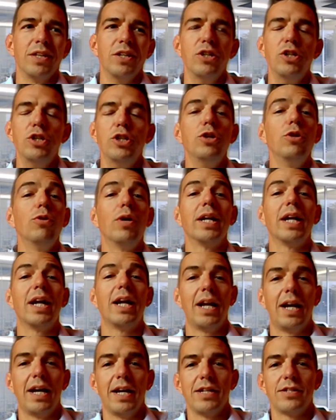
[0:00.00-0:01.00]
new
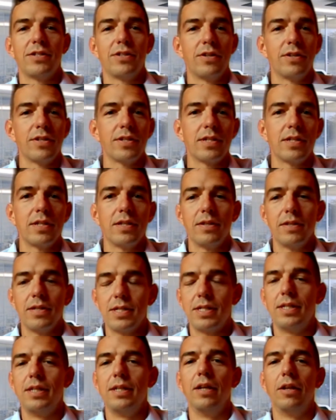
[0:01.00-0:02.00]
analyzers
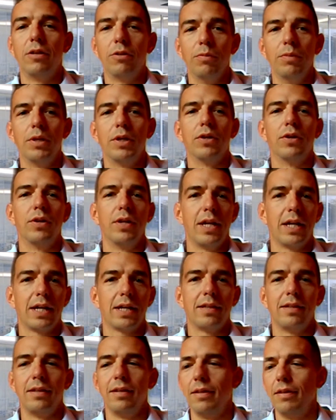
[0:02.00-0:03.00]
still to be
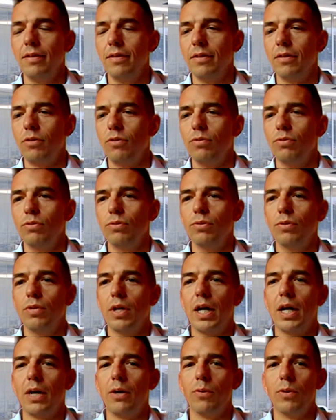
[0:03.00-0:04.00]
connected
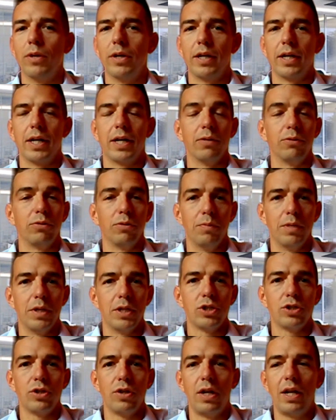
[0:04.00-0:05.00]
to our
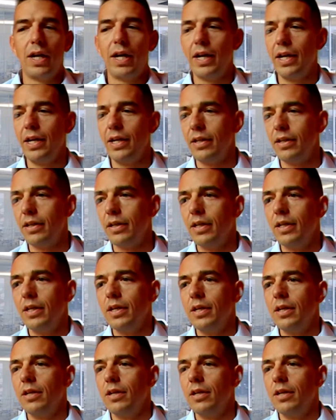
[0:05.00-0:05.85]
automation line,